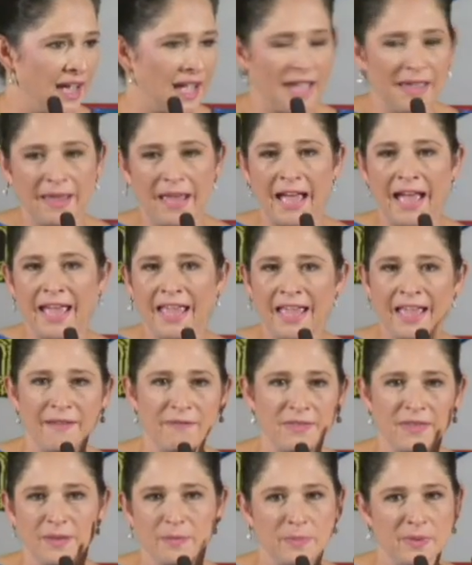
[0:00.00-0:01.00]
I, I
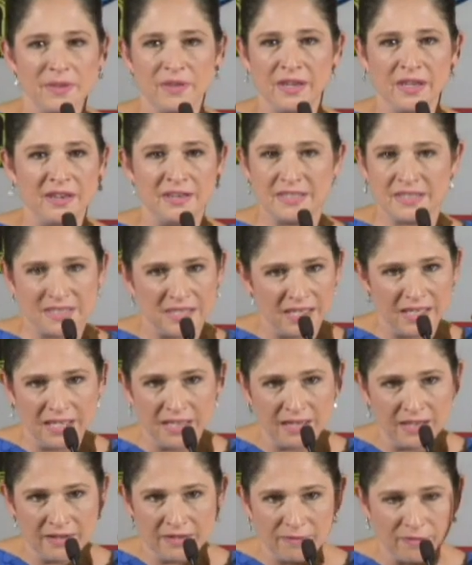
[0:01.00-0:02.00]
have the ability to
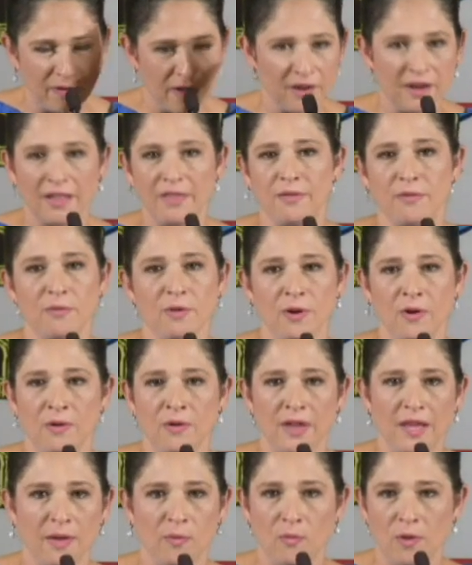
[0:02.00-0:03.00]
see far down the
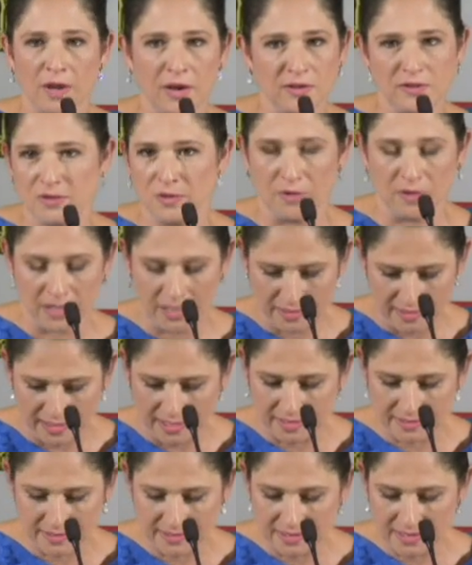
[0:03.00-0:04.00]
road and want to do great
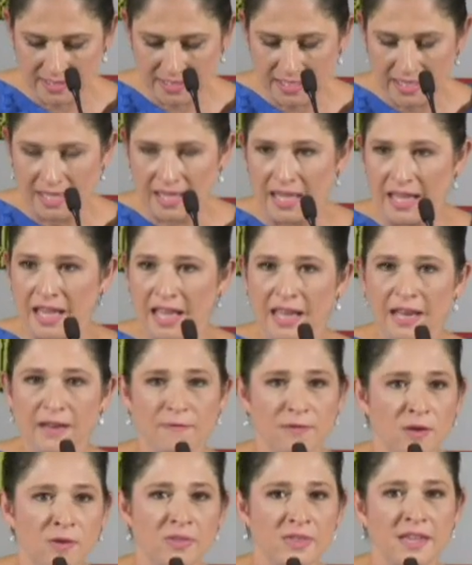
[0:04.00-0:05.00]
things. And
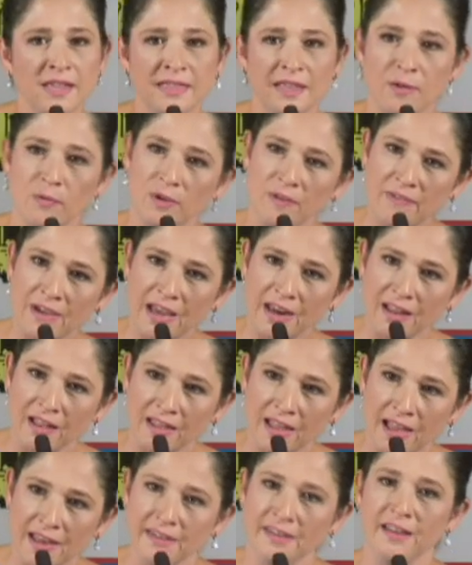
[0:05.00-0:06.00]
if you think that we've gotten a
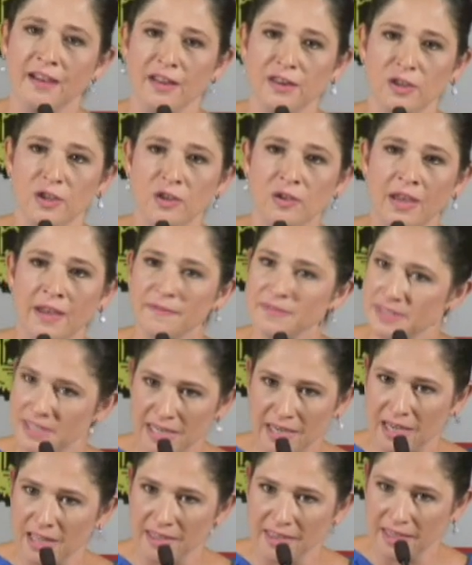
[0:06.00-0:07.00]
lot done, you haven't
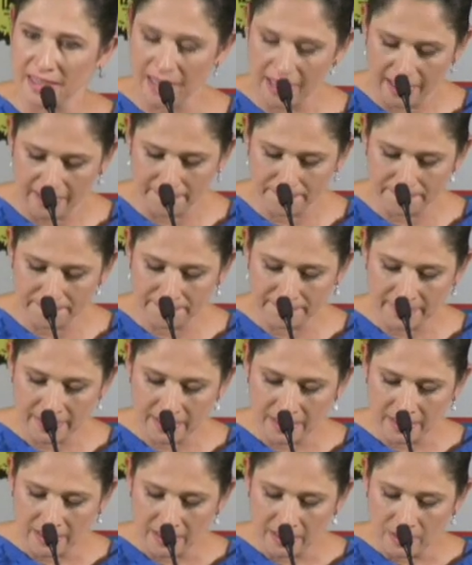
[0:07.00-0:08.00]
seen anything yet.
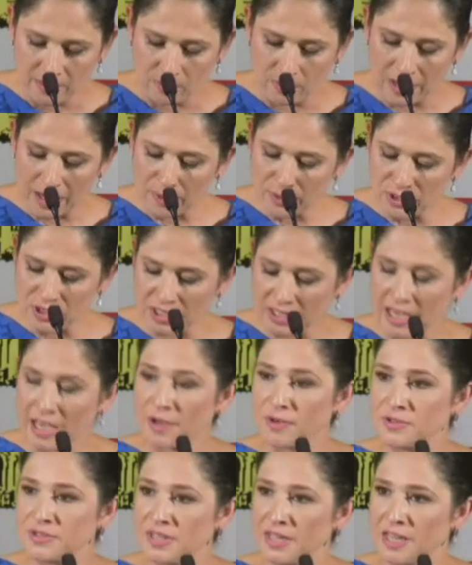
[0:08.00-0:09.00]
When I was
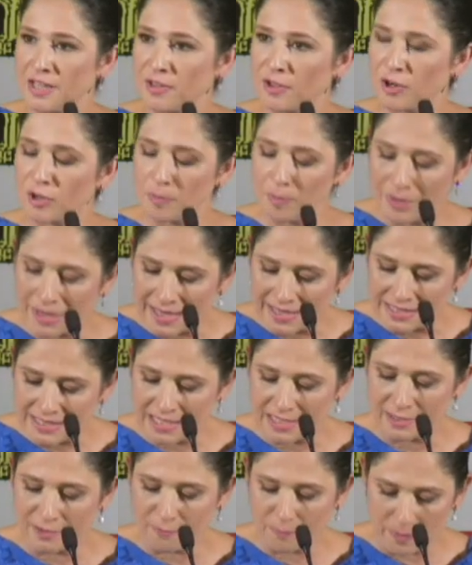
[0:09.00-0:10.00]
Chicago city clerk,
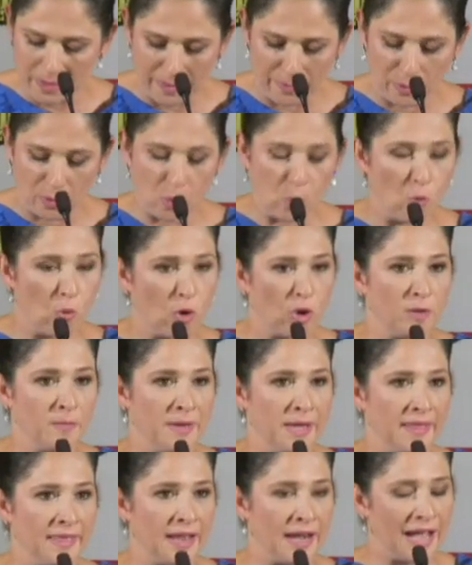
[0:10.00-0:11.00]
plenty of people warned
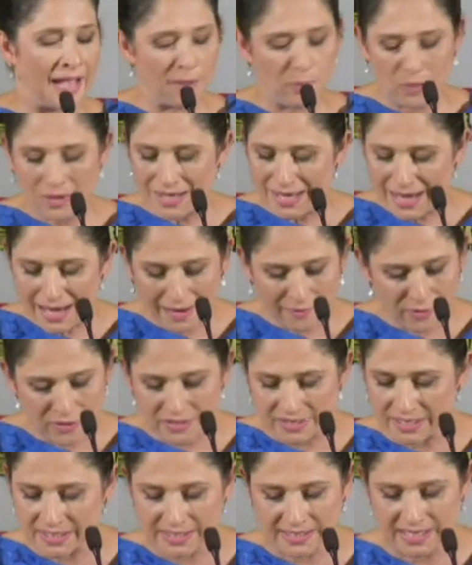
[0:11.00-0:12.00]
me that I would never
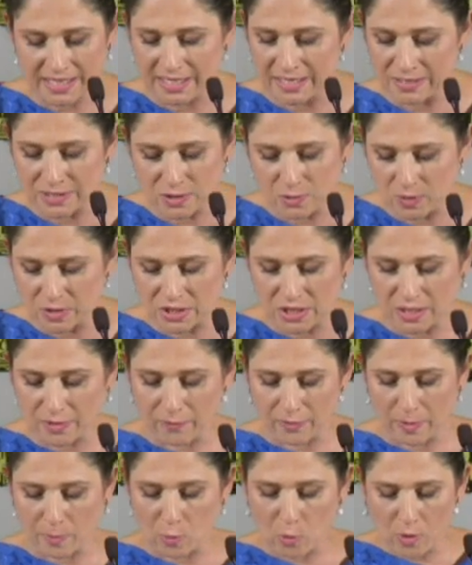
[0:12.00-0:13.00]
succeed in switching
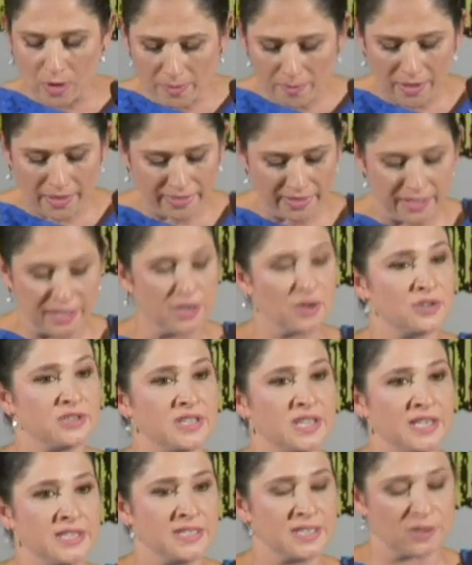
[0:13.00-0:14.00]
from one month a year
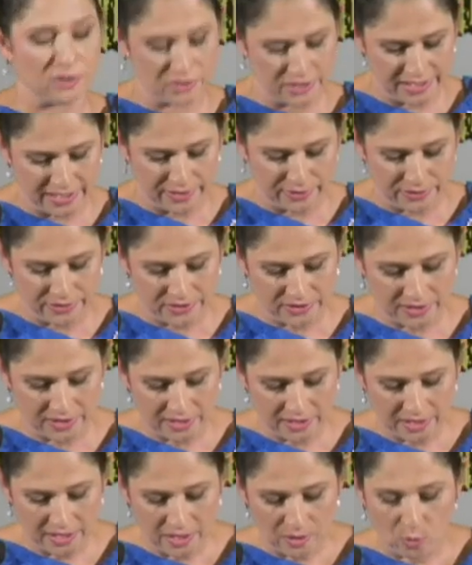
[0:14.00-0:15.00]
city sticker sales
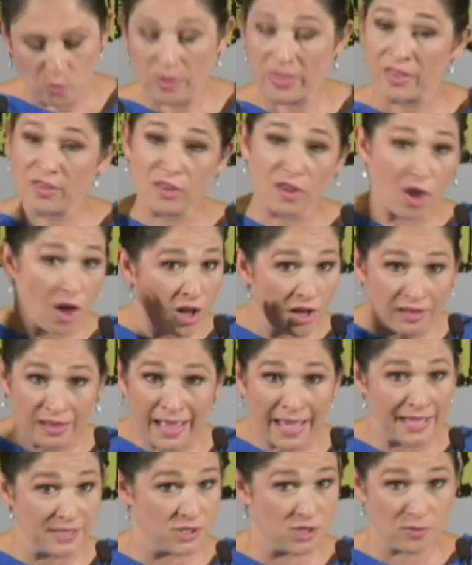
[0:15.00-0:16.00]
with long
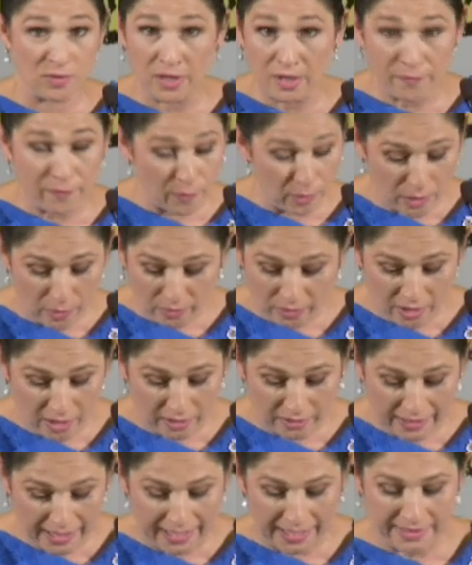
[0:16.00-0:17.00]
lines, three to four hour
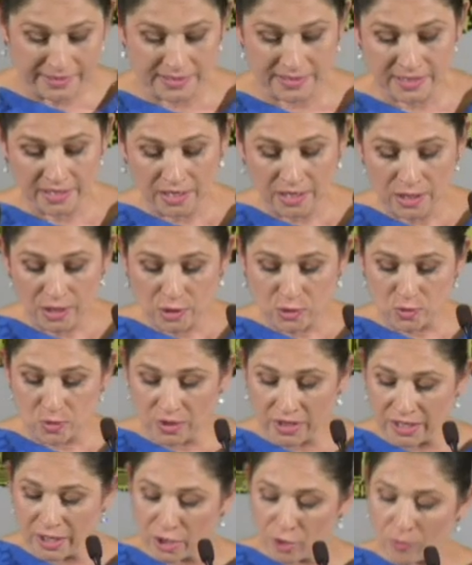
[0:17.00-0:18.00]
long lines, to
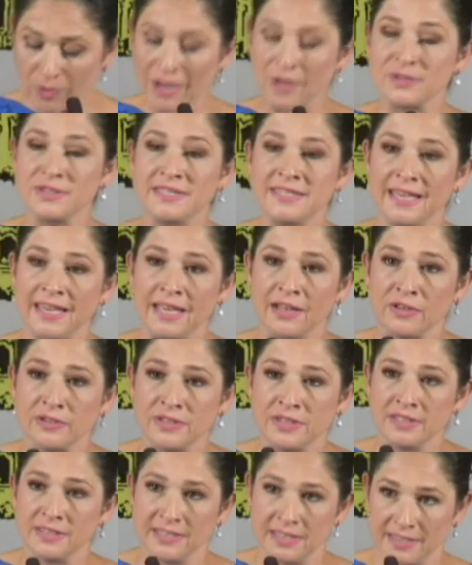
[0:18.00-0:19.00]
a year round
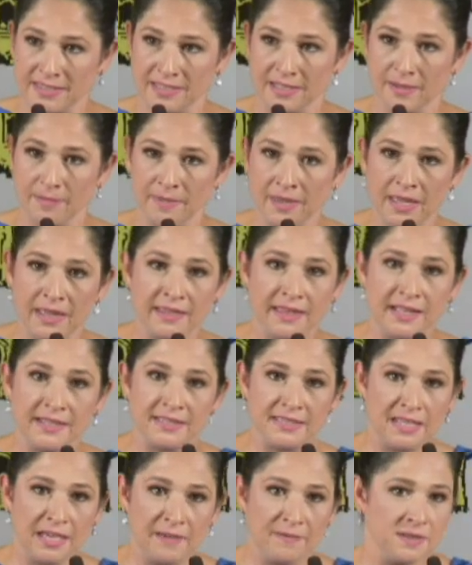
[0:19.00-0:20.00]
sales system
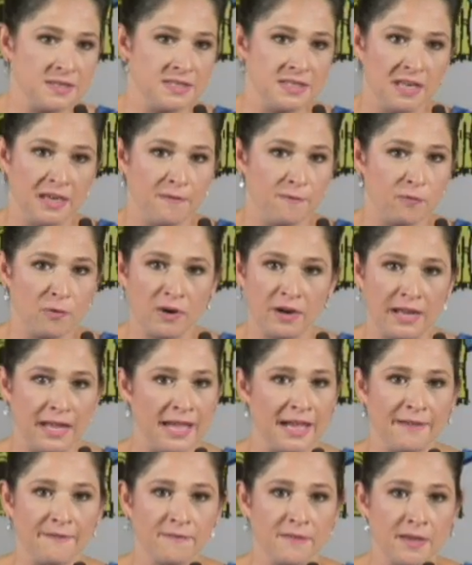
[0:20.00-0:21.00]
that saved the city
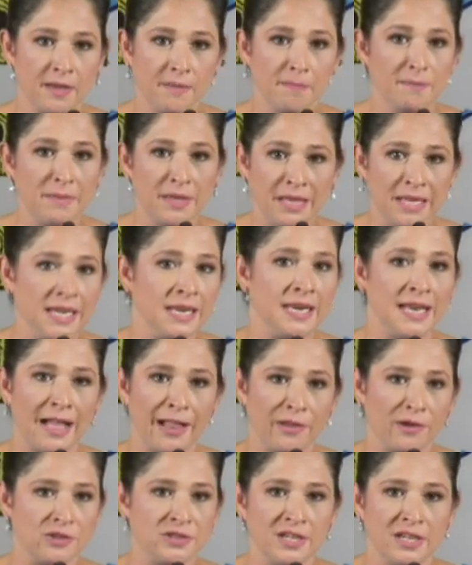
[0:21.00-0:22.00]
$4.5 million
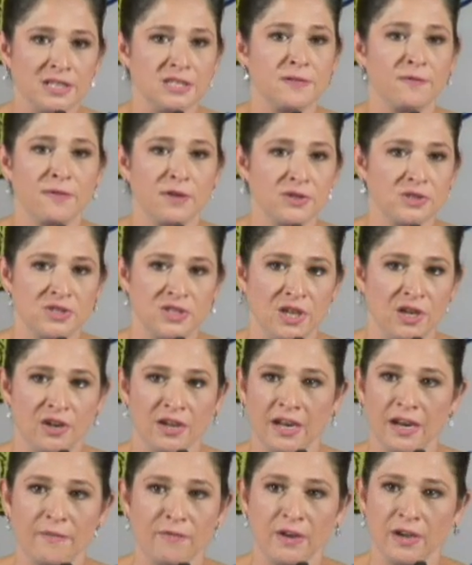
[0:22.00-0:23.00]
in its first year
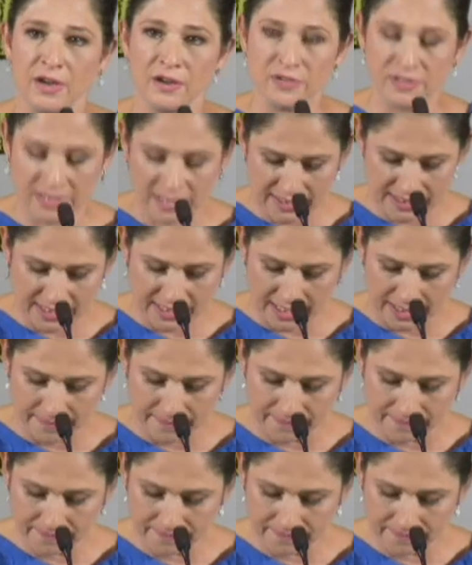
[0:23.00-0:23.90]
and every year since then.